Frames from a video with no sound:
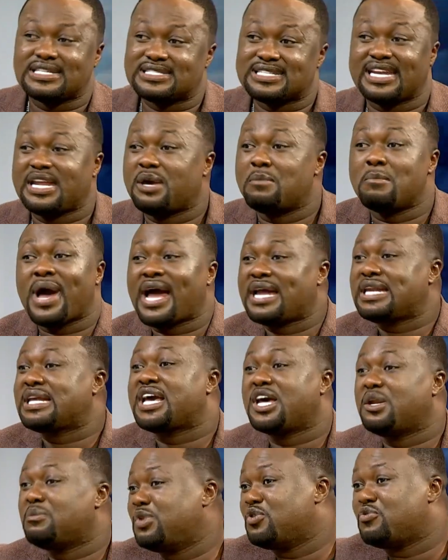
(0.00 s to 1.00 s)
that a man
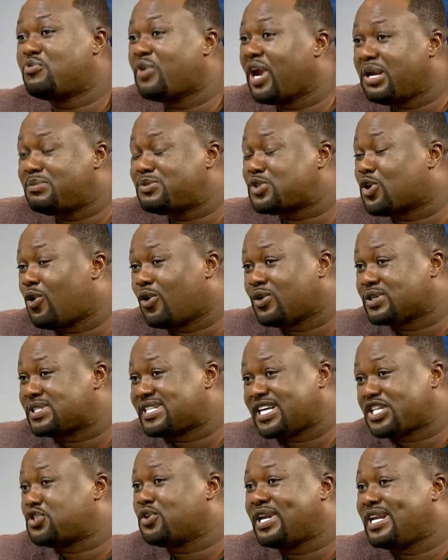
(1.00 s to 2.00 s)
can be raped or
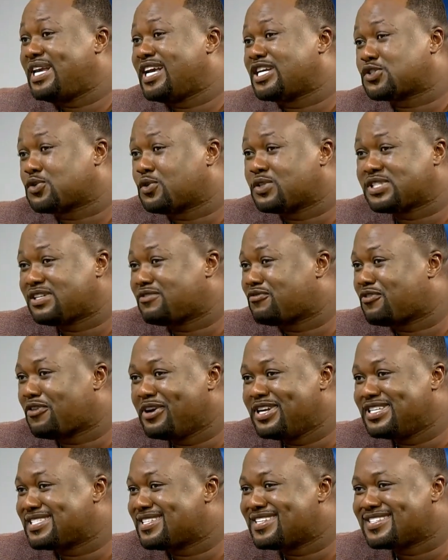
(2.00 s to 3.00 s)
sexually assaulted, for
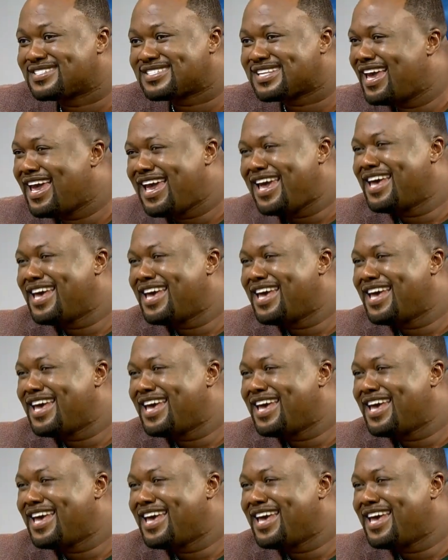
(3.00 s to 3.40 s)
instance?